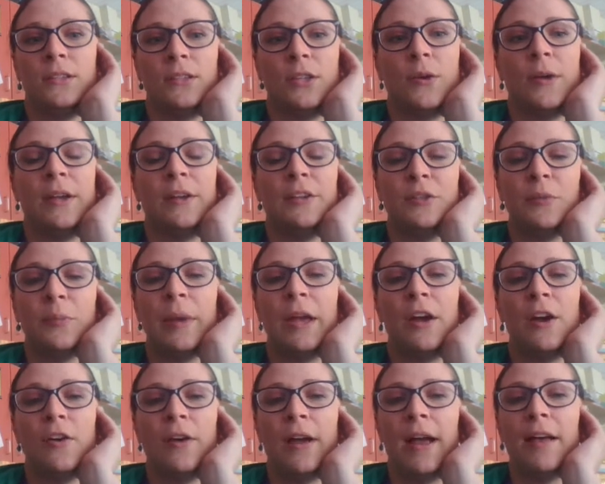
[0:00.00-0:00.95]
So here's a
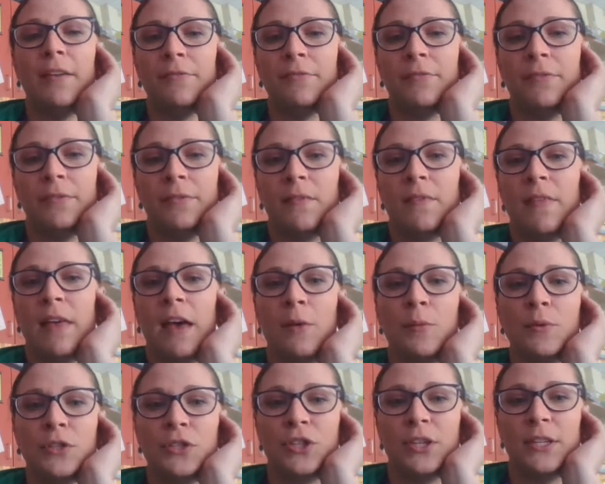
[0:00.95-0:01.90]
paragraph.
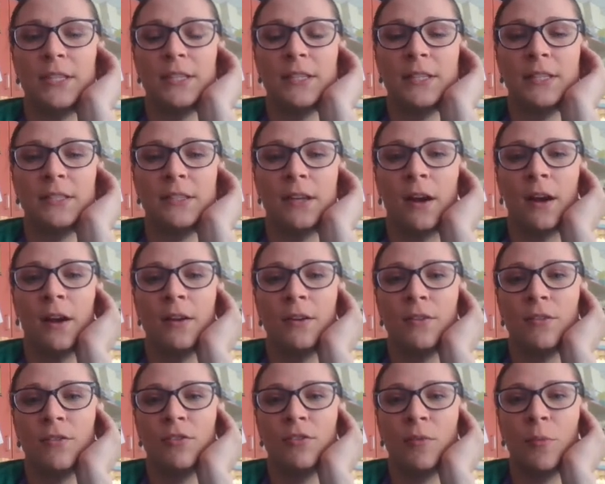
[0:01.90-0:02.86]
That was just the start.
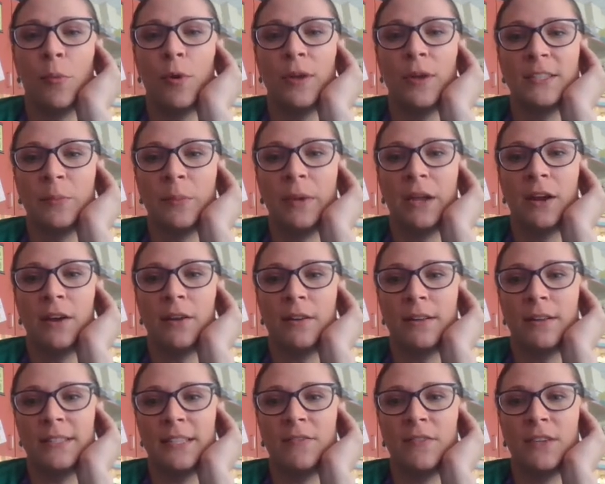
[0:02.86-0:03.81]
The boys appeared
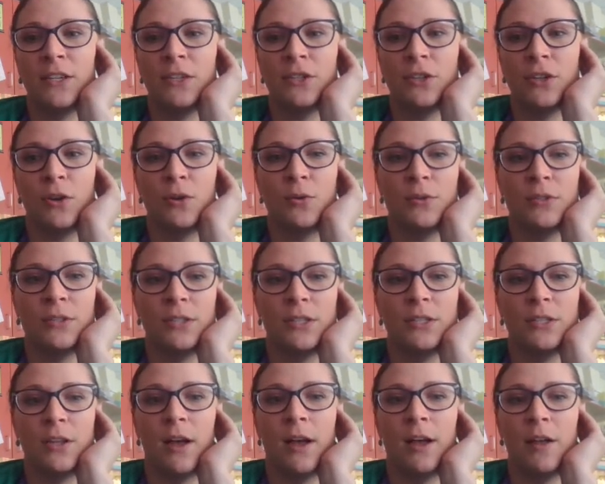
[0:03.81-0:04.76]
on TV shows
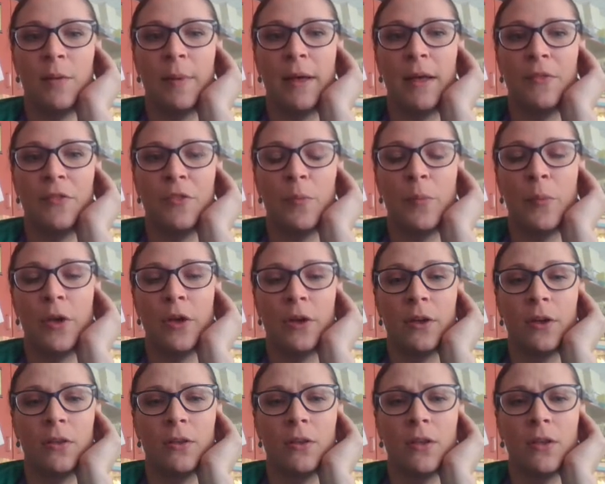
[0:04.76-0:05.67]
to talk about the book.